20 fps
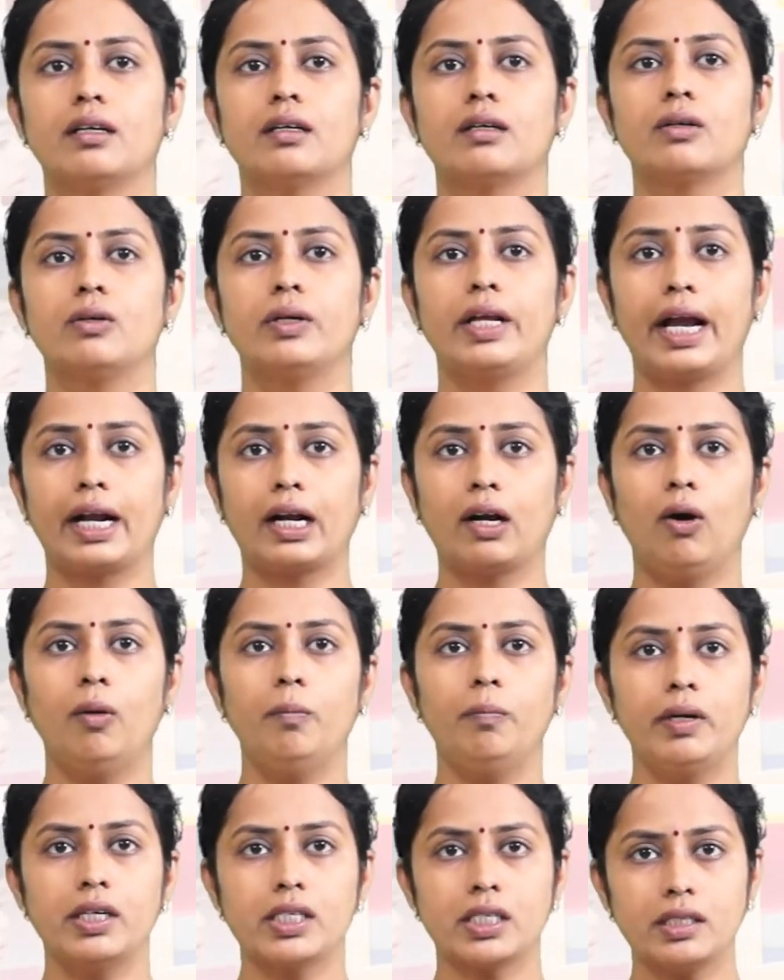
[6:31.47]
could
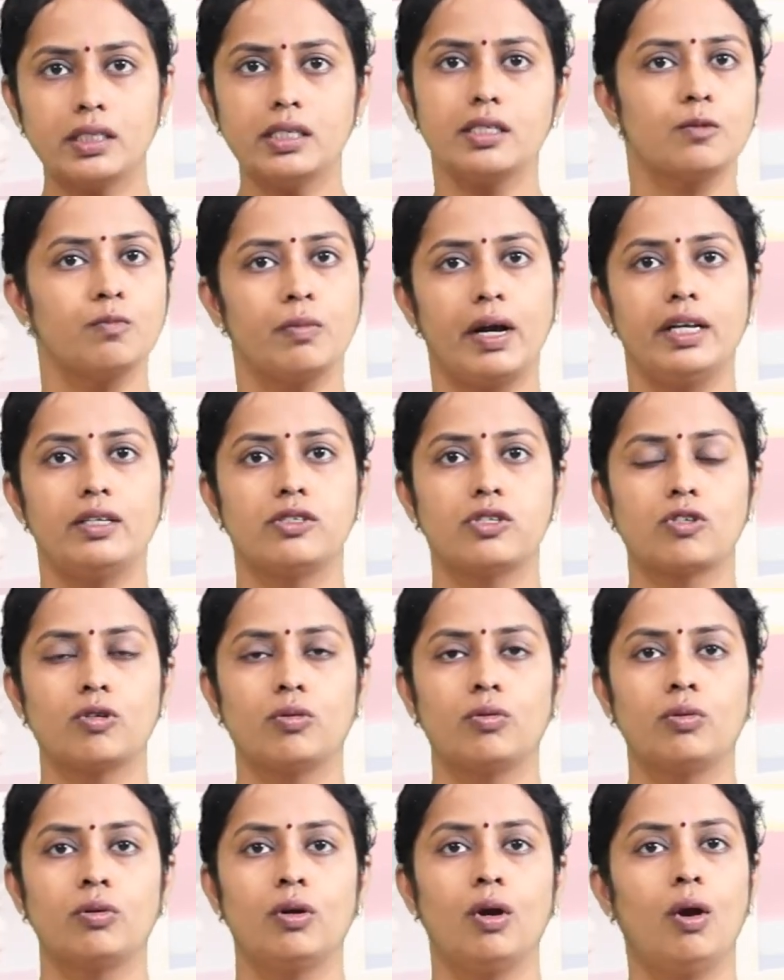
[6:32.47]
accomplish this
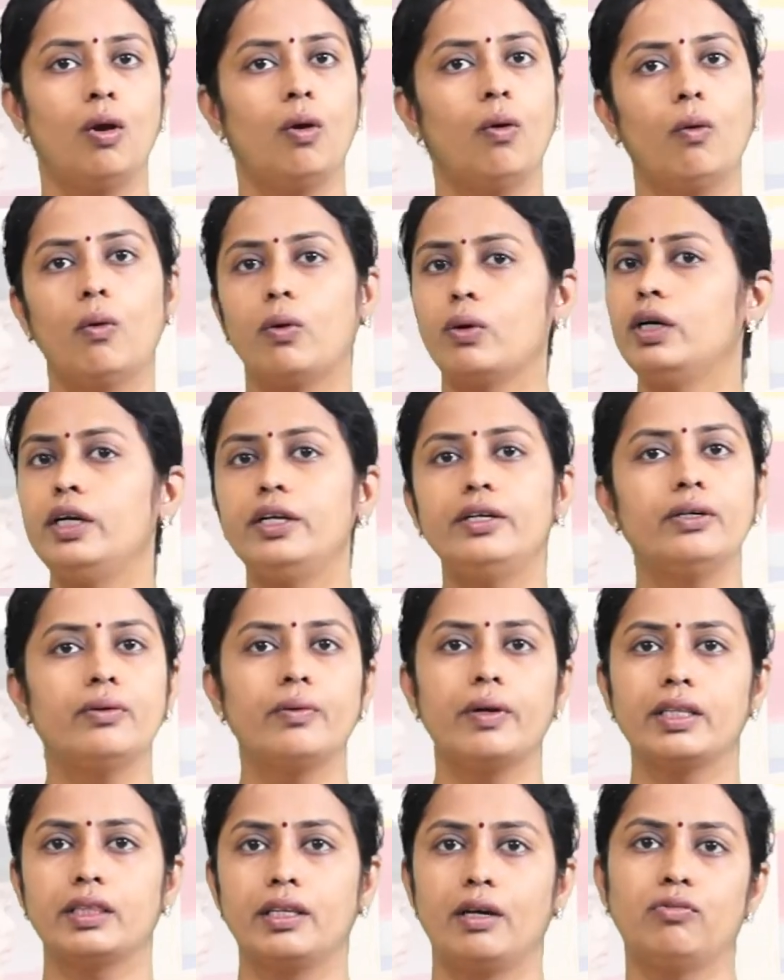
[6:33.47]
milestone only
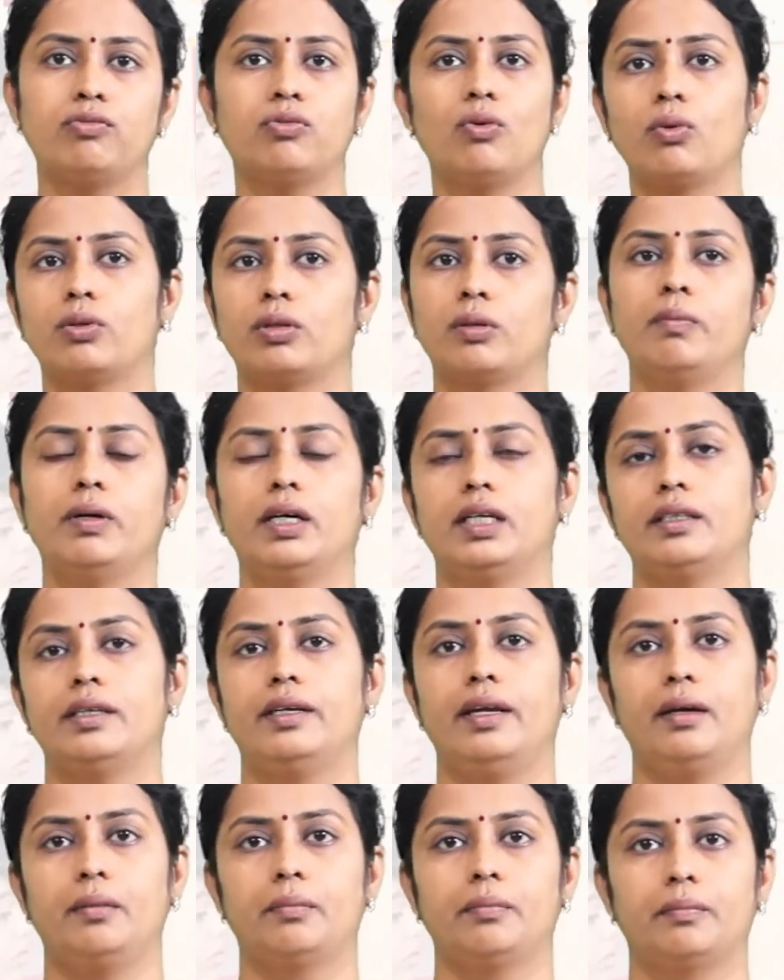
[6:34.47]
during their 4th
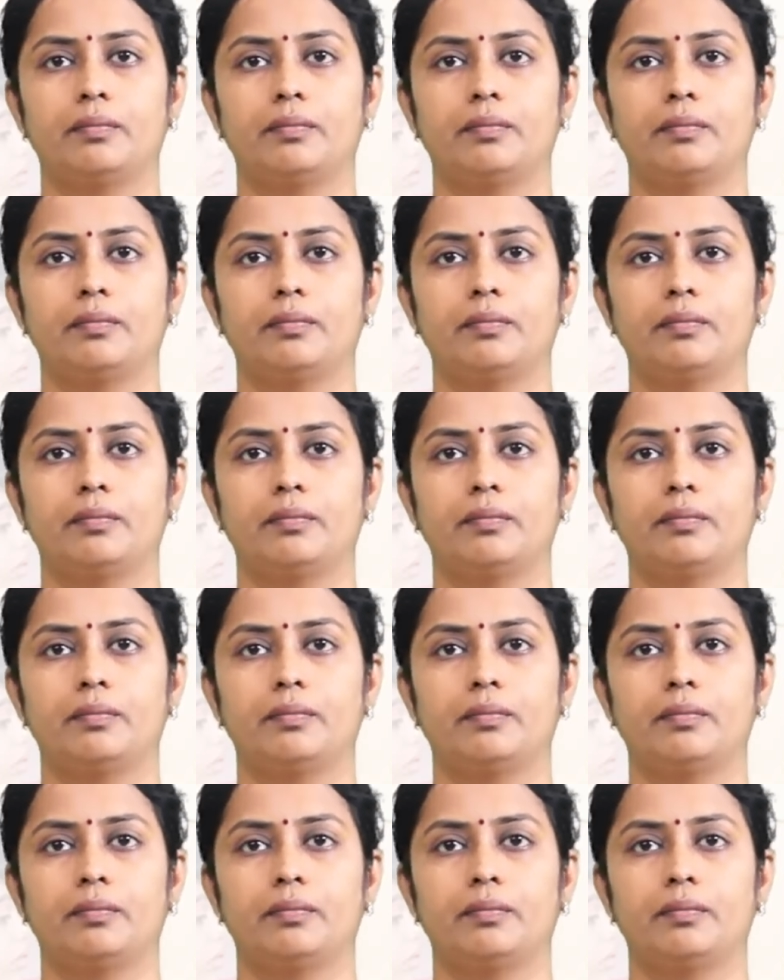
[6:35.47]
birthday.